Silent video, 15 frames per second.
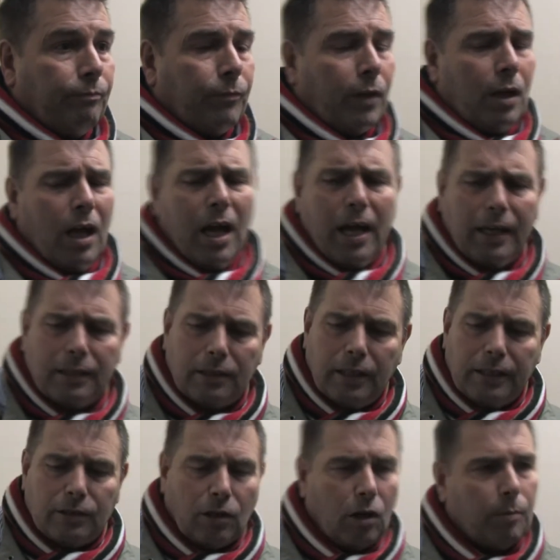Yeah,
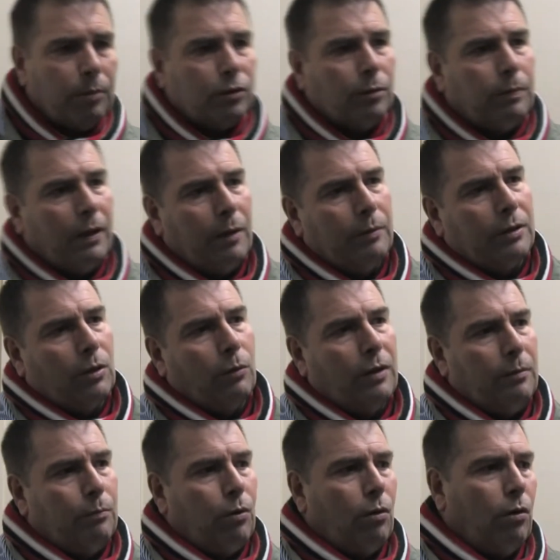it's horrible to play with the
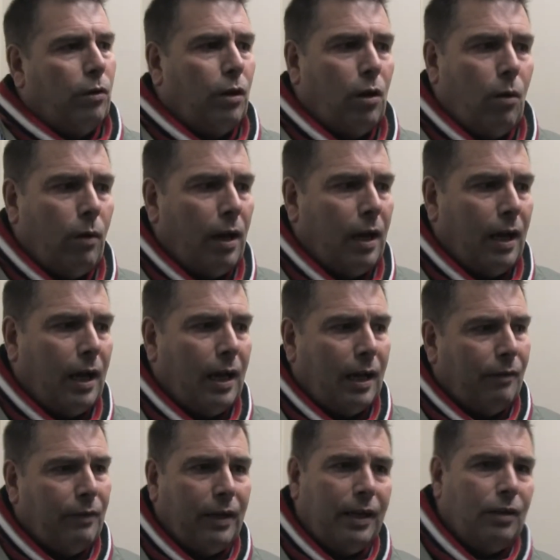wind, Paul. I'll
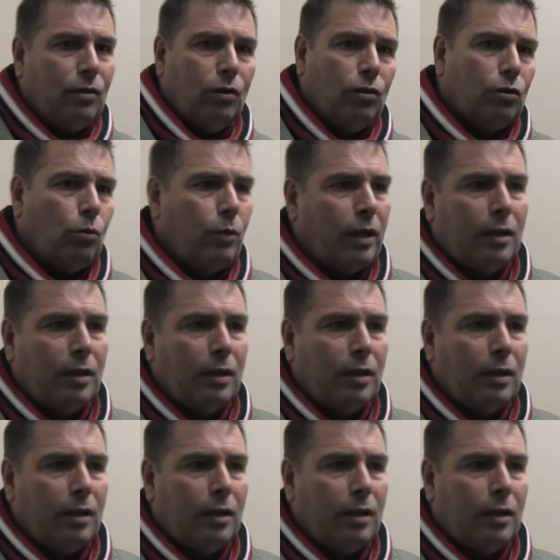have any sort of weather,